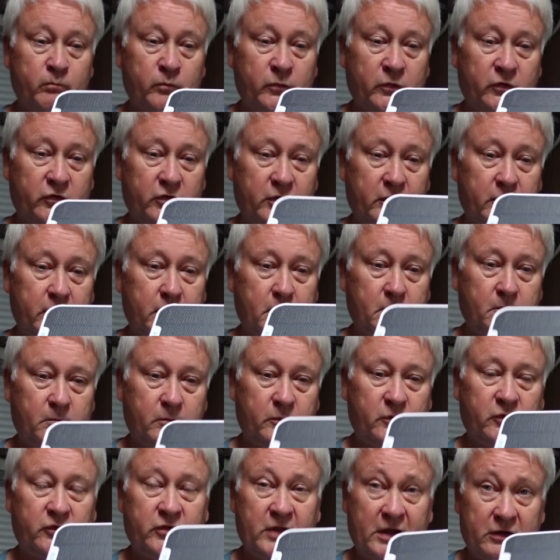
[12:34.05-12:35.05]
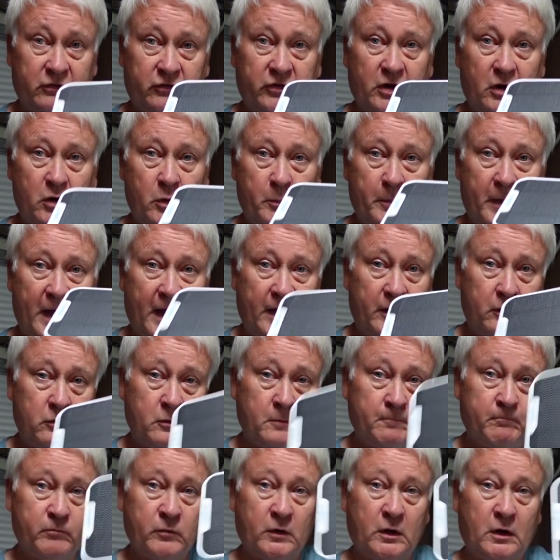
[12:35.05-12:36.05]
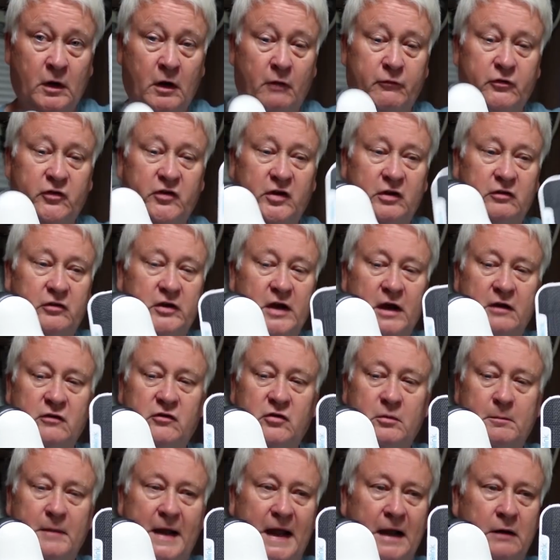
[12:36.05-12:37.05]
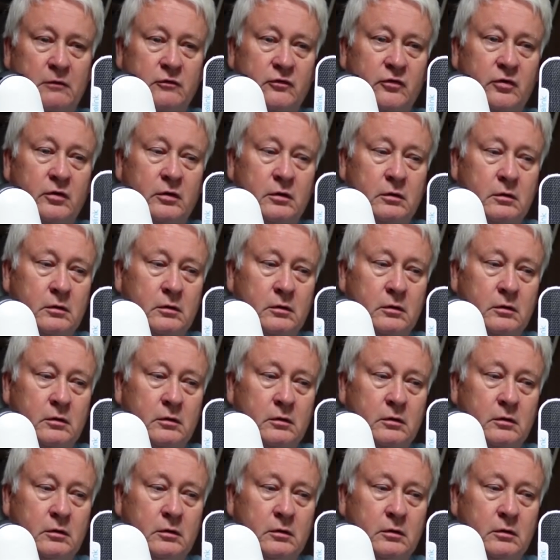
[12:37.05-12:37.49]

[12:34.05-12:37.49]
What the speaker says: So that solar panel obviously is going to mount